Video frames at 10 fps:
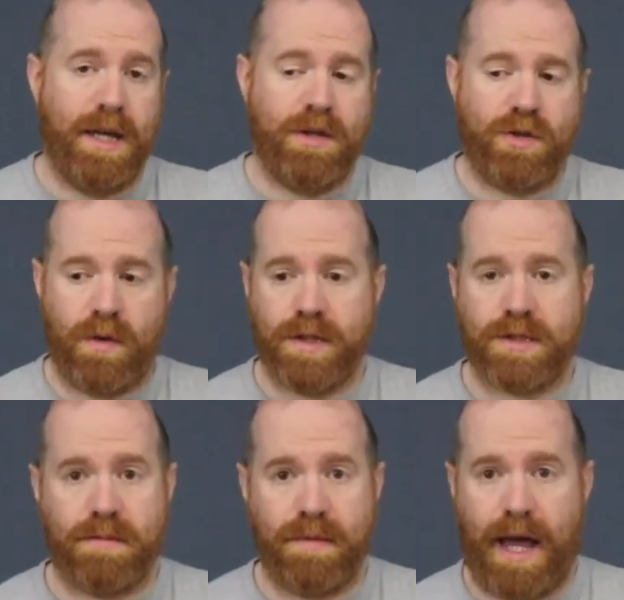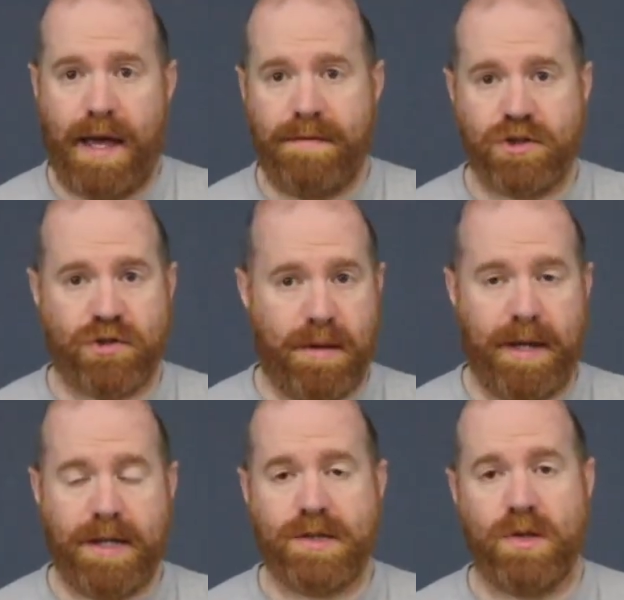doing some live
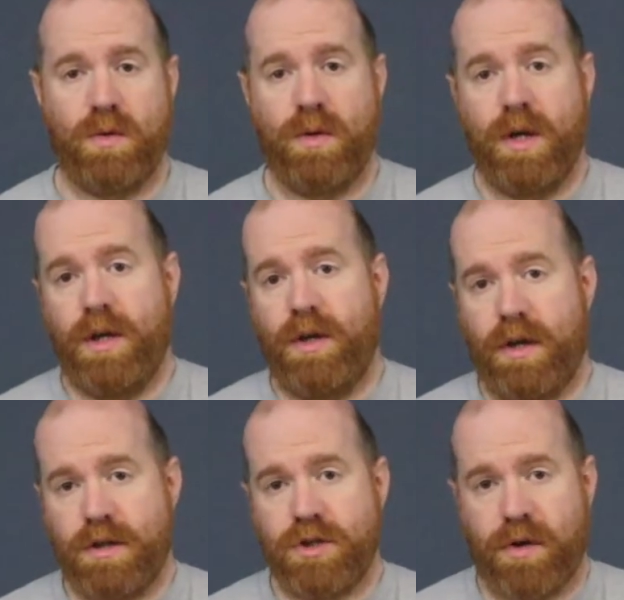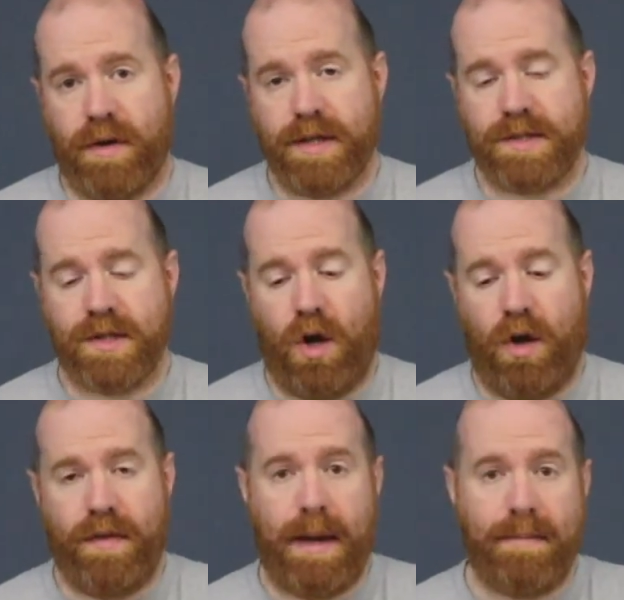streaming, so you can join us
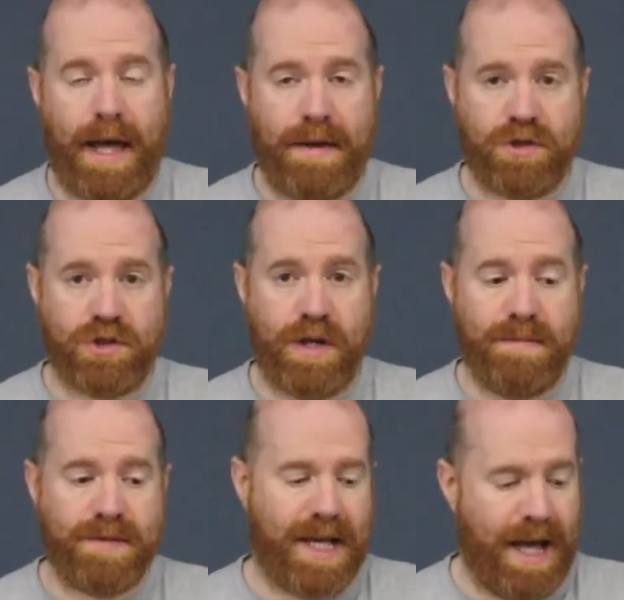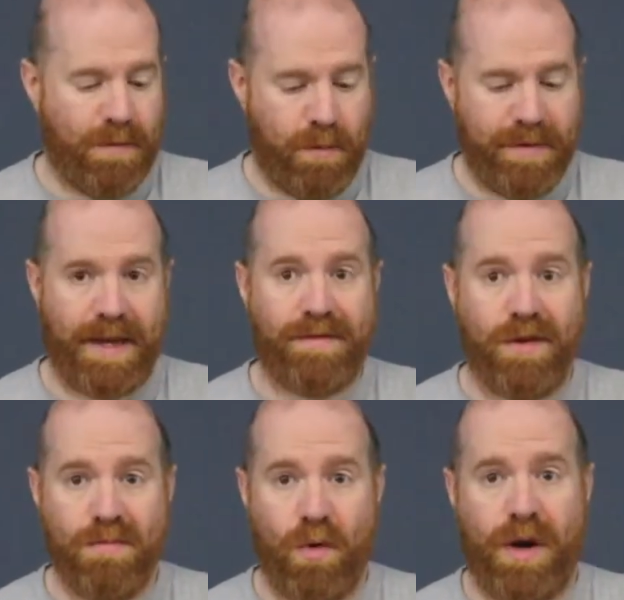on them live streams and we'll give
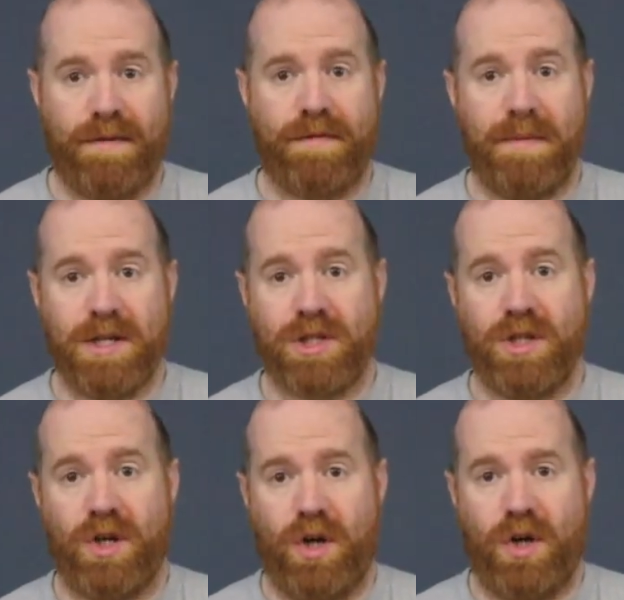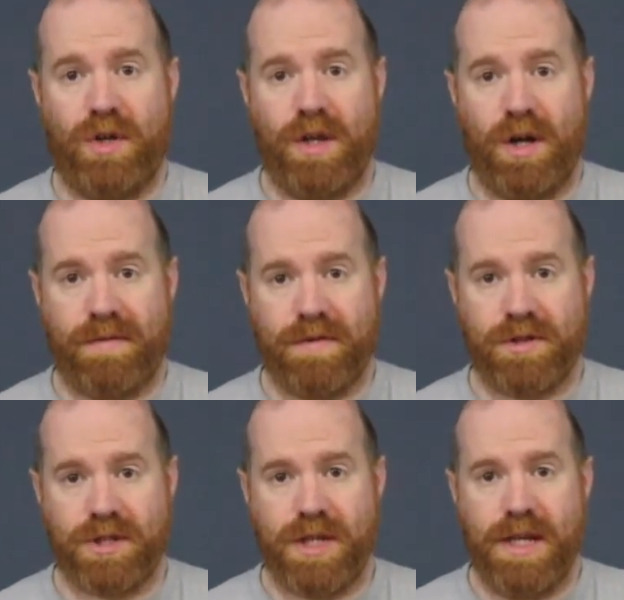you more information on the
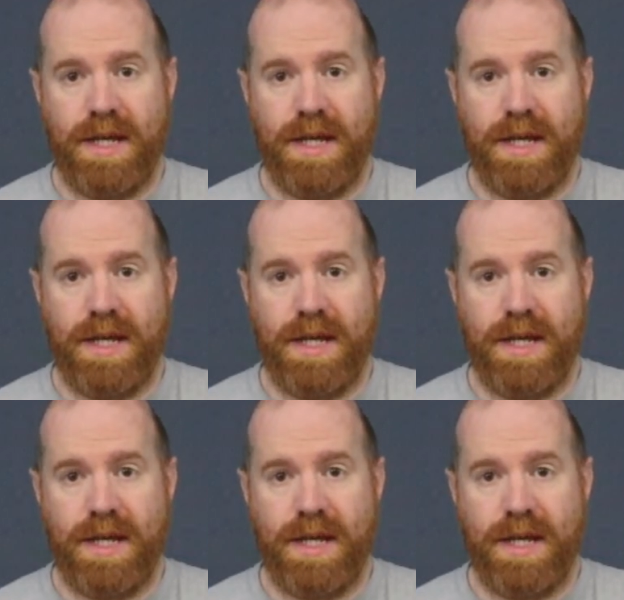offers.